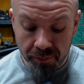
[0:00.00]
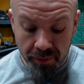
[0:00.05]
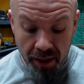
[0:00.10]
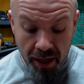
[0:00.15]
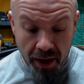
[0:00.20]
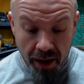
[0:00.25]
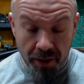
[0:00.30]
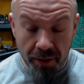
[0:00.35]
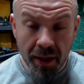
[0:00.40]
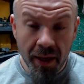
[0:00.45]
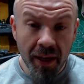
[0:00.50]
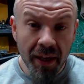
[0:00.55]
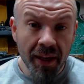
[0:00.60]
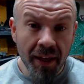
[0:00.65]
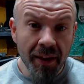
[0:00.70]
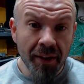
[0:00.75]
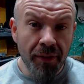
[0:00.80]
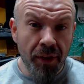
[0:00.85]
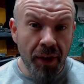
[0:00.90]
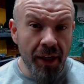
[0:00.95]
Now,
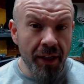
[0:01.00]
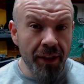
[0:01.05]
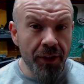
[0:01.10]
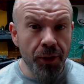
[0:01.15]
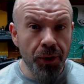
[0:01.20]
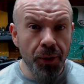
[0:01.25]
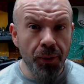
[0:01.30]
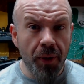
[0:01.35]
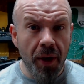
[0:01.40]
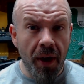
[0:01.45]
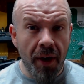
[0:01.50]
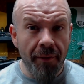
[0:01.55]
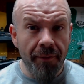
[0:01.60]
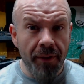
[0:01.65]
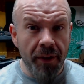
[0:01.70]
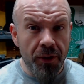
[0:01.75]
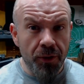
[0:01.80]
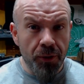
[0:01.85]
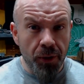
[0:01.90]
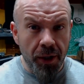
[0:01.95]
the issue of
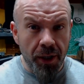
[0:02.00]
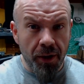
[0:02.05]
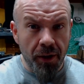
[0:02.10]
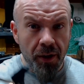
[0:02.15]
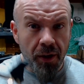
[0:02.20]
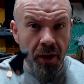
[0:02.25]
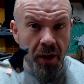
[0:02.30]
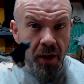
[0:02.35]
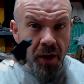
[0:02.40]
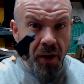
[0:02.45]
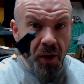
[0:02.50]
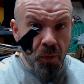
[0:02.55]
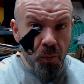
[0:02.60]
the trigger